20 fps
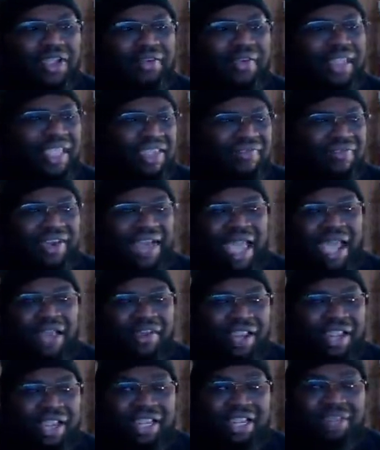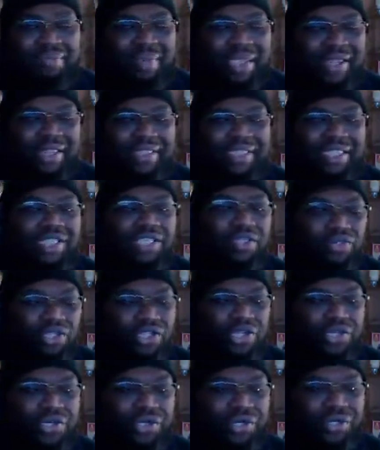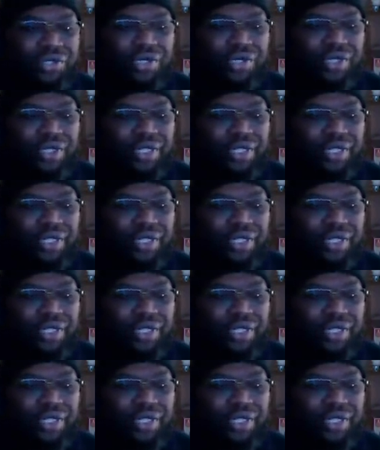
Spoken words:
Even now that he didn't make his heel turn,